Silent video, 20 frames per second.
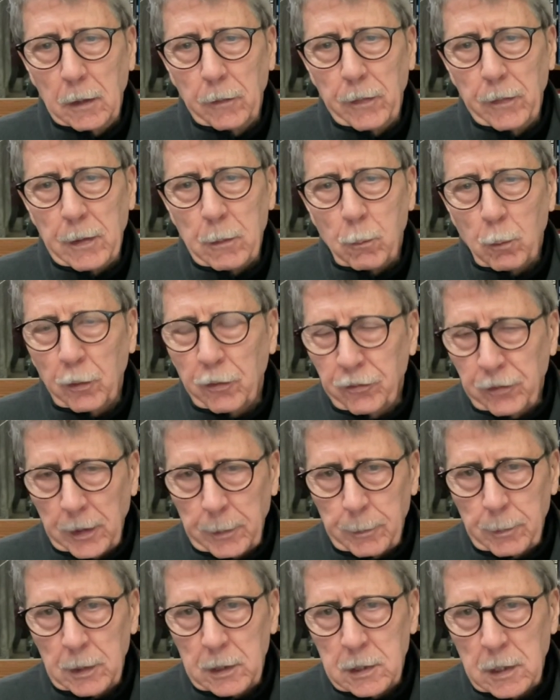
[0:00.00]
They were
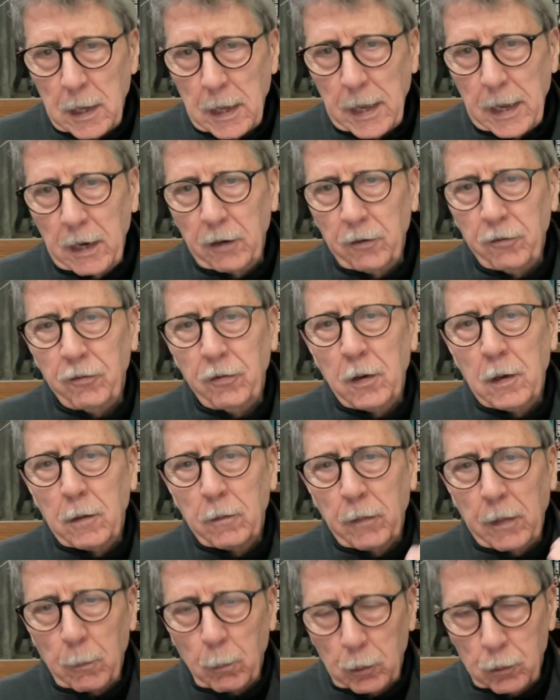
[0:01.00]
stigmatized,
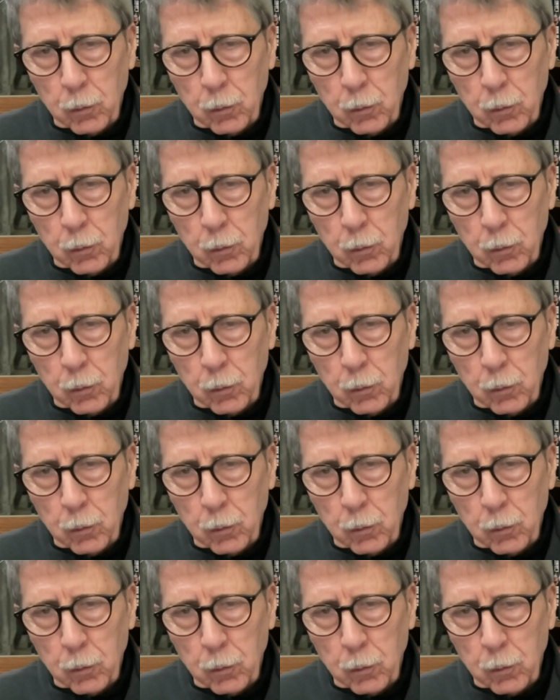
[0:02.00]
they were